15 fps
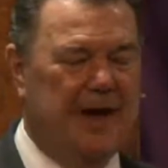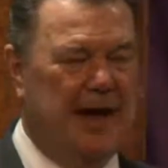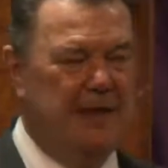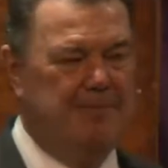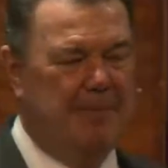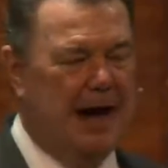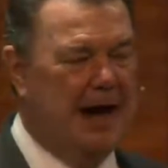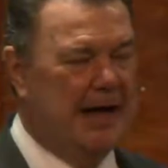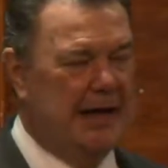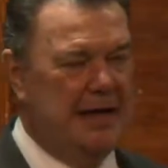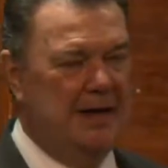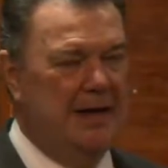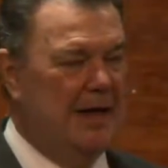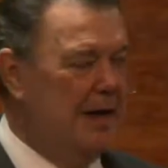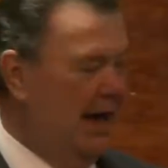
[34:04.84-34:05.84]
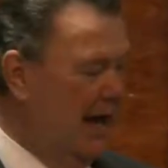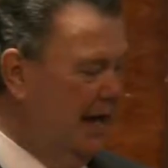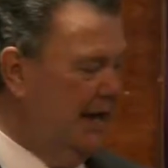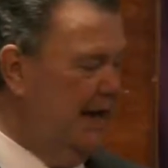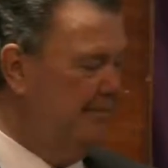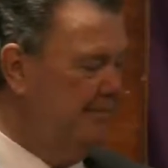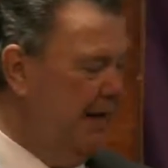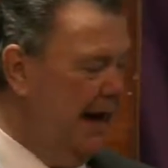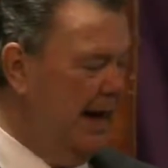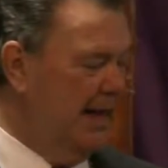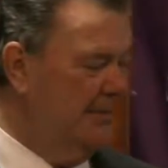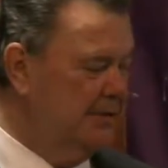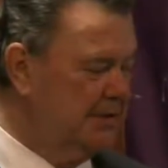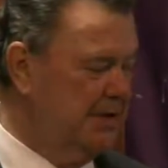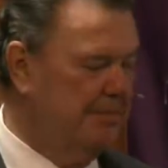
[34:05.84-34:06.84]
a body, and that body
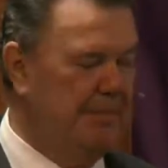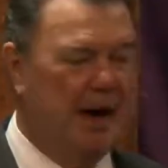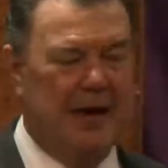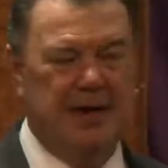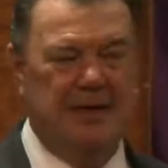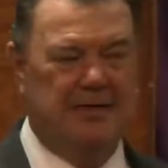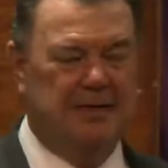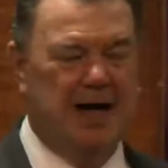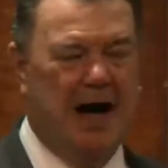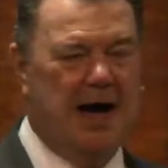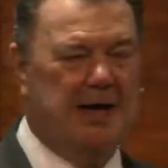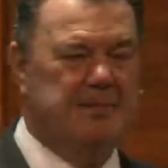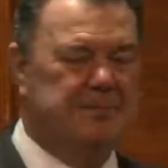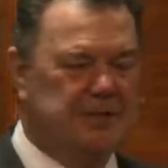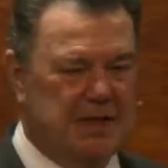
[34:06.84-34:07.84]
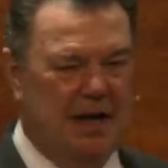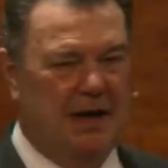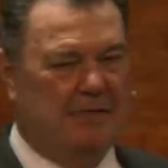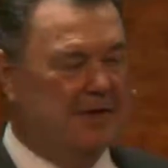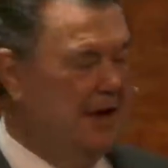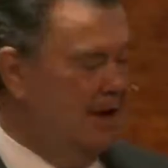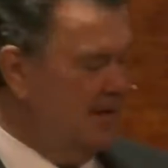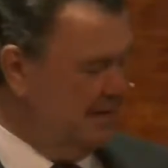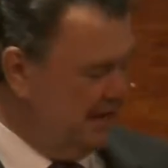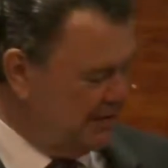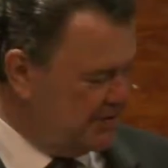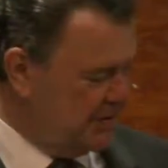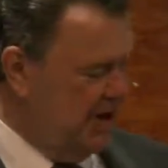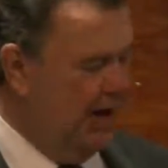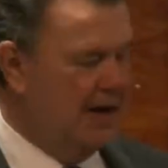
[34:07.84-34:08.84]
was a body of God himself, the
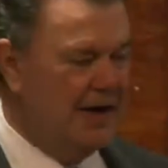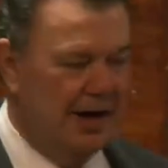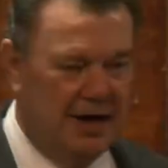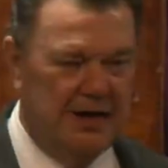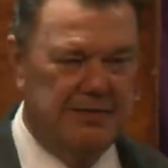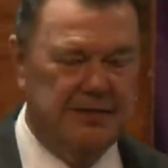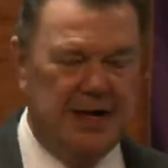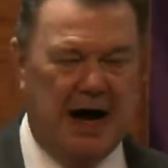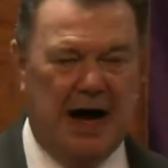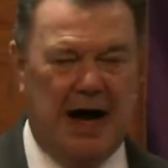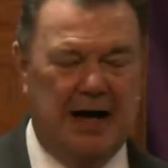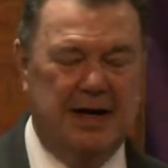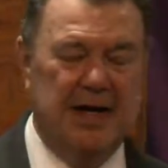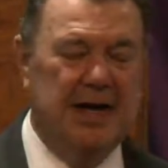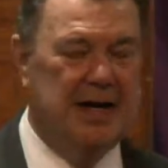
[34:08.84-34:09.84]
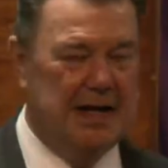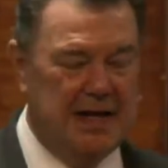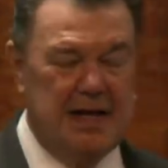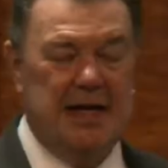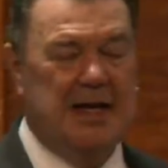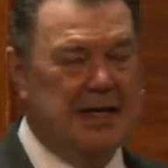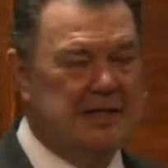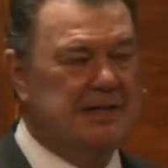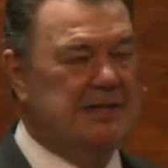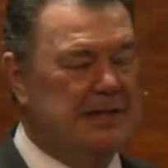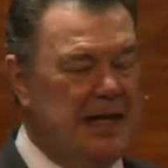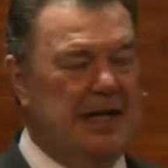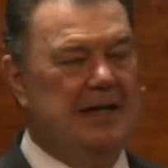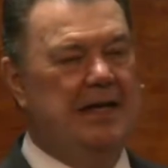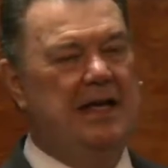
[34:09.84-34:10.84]
Son of God. He is
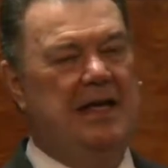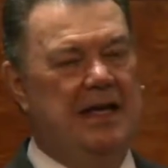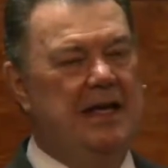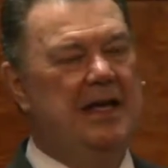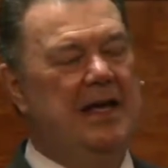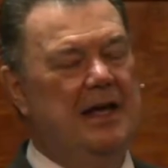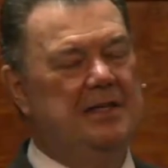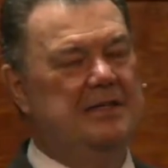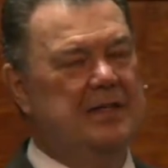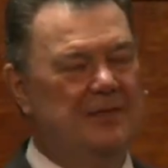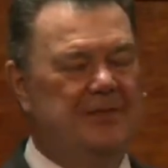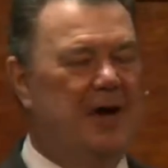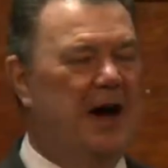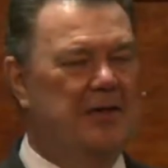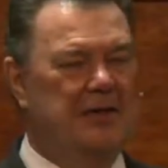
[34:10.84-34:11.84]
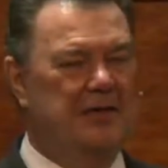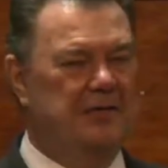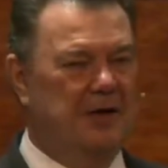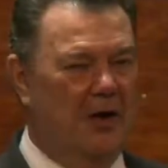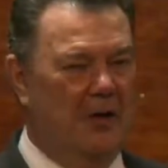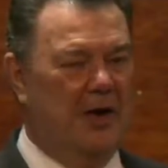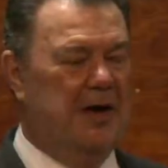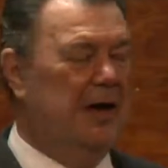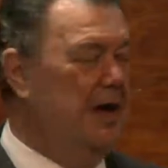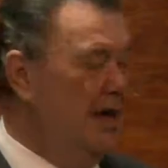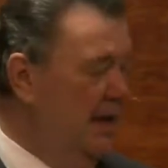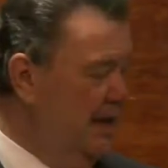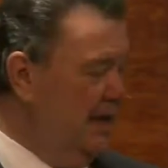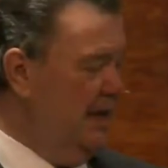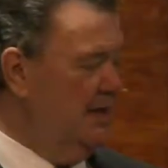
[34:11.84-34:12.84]
deity, he is the Father of glory.
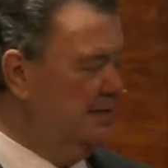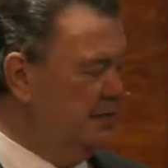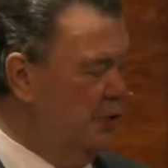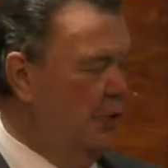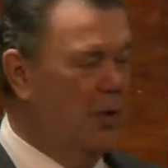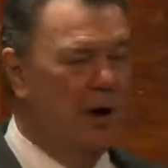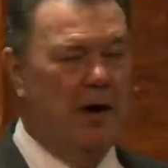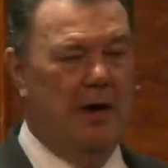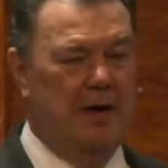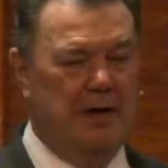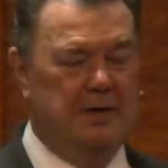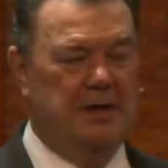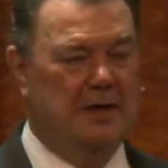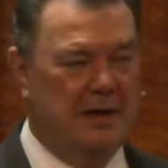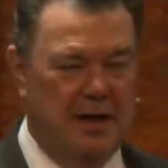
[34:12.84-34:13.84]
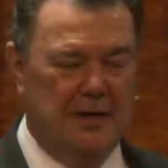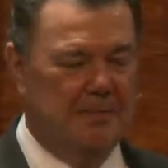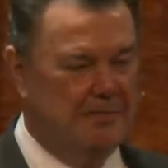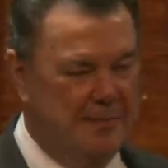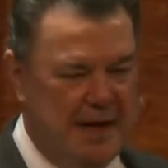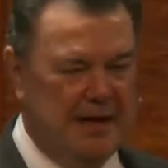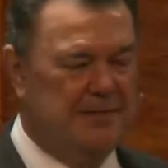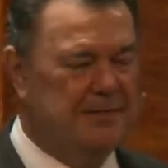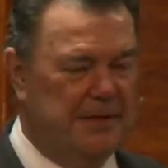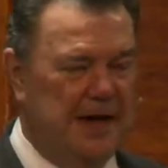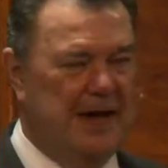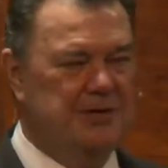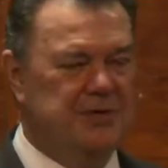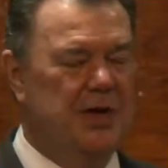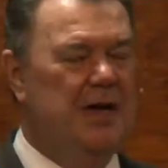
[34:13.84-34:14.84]
He is the word made
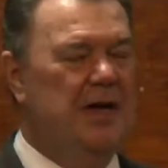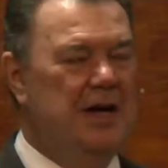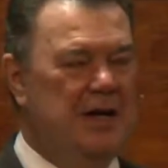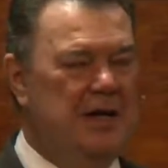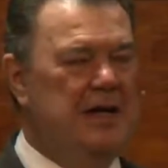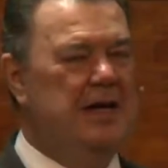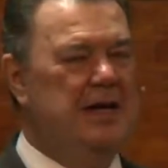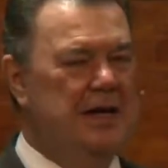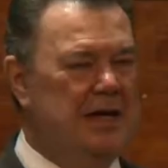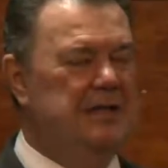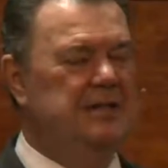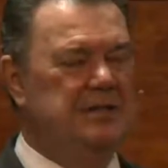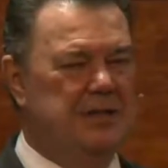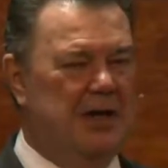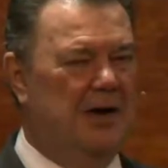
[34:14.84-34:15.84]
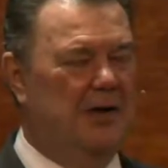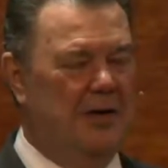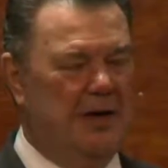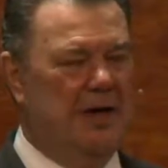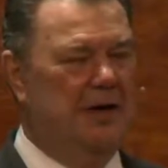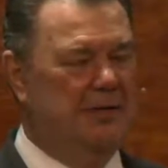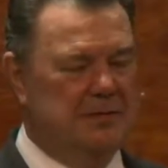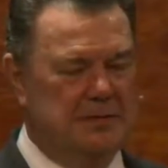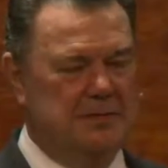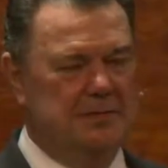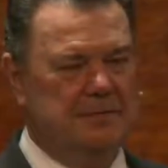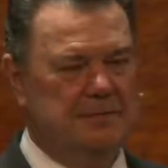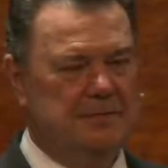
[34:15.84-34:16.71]
flesh, he is the Holy Ghost.